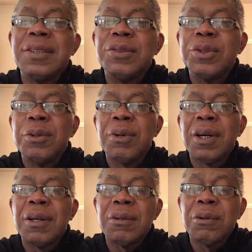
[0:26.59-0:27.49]
to
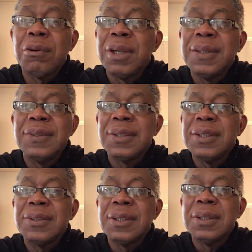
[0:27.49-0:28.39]
our great
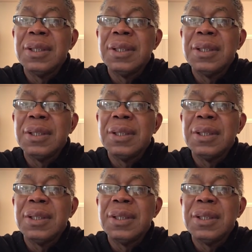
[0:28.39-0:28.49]
season.